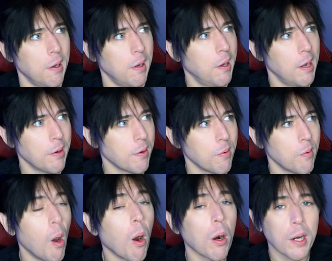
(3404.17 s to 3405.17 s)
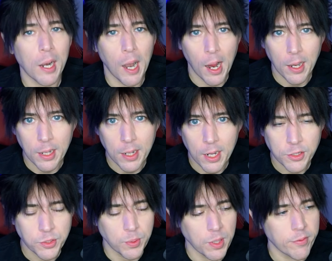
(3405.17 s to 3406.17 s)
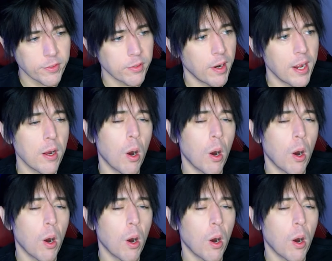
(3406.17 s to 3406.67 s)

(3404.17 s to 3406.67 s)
I don't know, Arcanine EX or whatever, right?